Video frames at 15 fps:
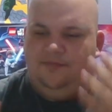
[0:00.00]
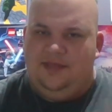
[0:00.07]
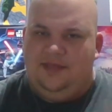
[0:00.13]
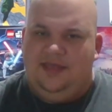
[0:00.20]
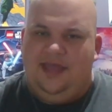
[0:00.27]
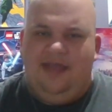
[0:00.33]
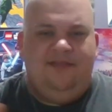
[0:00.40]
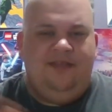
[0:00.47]

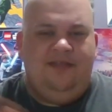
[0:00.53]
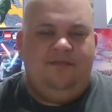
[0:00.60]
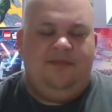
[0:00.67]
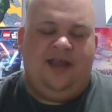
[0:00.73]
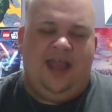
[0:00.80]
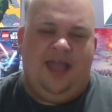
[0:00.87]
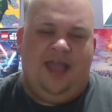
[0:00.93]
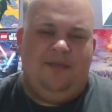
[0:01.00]
Give them
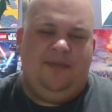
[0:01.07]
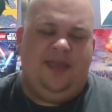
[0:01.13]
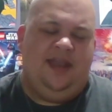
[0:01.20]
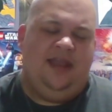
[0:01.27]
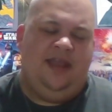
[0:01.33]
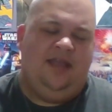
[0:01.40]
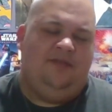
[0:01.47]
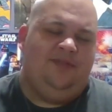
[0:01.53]
their happy
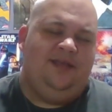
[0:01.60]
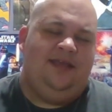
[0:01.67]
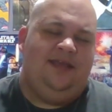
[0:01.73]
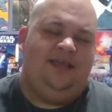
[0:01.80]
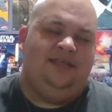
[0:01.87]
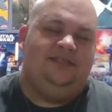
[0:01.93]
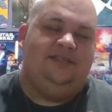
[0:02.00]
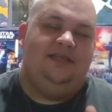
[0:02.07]
ending,
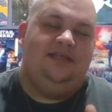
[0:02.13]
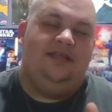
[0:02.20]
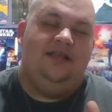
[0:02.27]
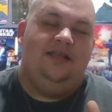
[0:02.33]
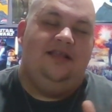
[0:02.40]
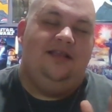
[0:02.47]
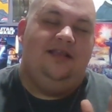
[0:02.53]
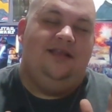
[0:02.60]
please.
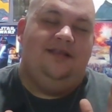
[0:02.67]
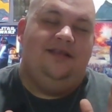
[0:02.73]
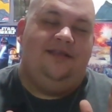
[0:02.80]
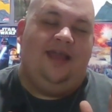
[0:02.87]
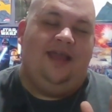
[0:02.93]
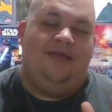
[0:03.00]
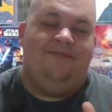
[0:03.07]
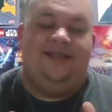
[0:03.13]

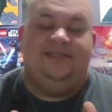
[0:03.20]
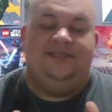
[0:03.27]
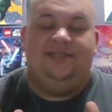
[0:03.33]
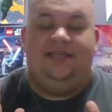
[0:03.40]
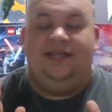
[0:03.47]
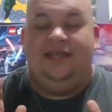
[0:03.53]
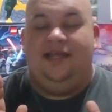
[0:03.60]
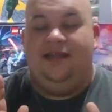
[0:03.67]
Don
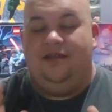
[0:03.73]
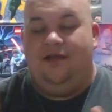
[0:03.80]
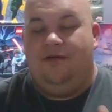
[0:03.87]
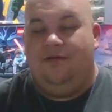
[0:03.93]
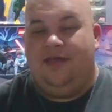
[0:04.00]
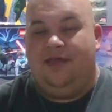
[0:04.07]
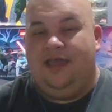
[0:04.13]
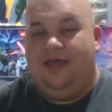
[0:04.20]
Mancini,
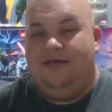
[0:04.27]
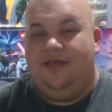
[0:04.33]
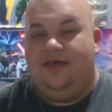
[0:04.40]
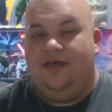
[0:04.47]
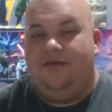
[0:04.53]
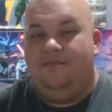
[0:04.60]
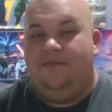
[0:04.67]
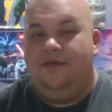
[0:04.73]
don't kill them.
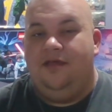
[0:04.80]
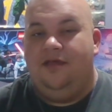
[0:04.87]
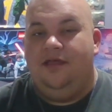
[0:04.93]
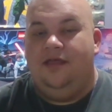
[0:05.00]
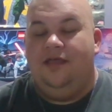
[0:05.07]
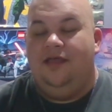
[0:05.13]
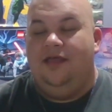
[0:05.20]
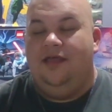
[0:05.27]

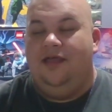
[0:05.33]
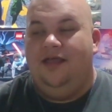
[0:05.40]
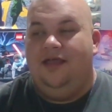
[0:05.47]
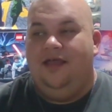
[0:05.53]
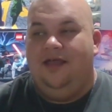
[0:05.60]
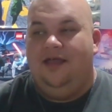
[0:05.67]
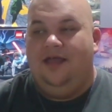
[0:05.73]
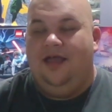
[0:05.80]

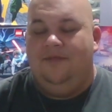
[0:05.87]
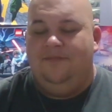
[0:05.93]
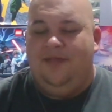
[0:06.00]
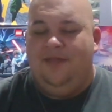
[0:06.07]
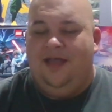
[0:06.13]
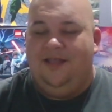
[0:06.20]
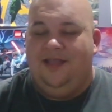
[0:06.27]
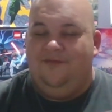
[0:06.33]
I'm
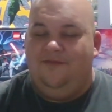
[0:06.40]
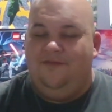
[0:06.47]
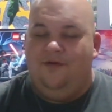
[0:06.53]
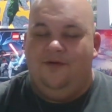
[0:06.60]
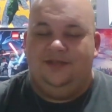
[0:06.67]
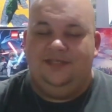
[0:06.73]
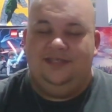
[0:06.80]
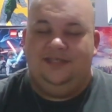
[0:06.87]
not looking
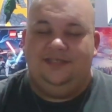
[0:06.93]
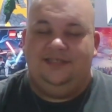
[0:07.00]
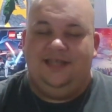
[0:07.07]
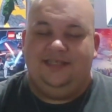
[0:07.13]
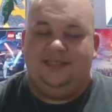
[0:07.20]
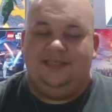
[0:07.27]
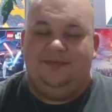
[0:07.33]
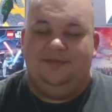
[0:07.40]
forward to this
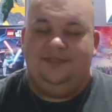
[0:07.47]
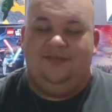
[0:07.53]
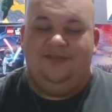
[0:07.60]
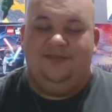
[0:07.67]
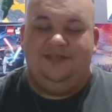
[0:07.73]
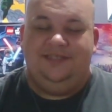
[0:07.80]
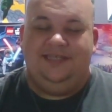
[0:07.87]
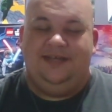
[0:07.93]
next episode of the
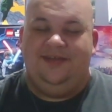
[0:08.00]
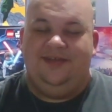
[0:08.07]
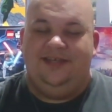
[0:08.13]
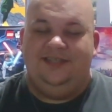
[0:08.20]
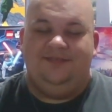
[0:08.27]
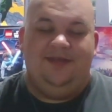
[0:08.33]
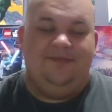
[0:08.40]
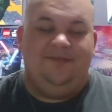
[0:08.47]
series,
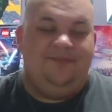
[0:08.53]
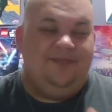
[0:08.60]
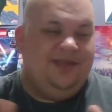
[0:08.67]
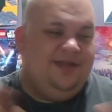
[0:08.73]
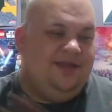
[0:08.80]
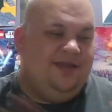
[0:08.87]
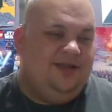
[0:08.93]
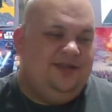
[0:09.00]
but
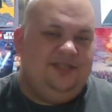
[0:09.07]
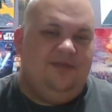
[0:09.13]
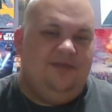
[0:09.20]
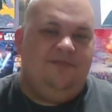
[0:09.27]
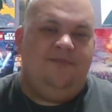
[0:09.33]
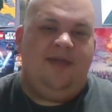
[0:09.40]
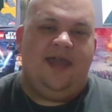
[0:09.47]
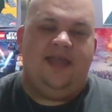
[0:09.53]

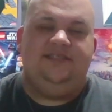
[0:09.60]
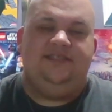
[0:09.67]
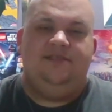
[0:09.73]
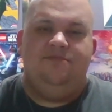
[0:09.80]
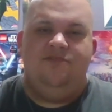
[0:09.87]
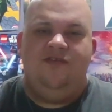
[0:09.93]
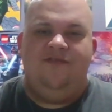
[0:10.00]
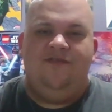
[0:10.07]
jumping back into the
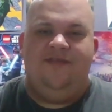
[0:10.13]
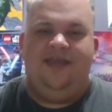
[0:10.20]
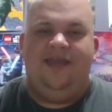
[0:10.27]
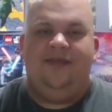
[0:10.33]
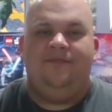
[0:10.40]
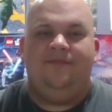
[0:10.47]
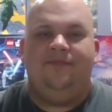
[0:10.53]
movie,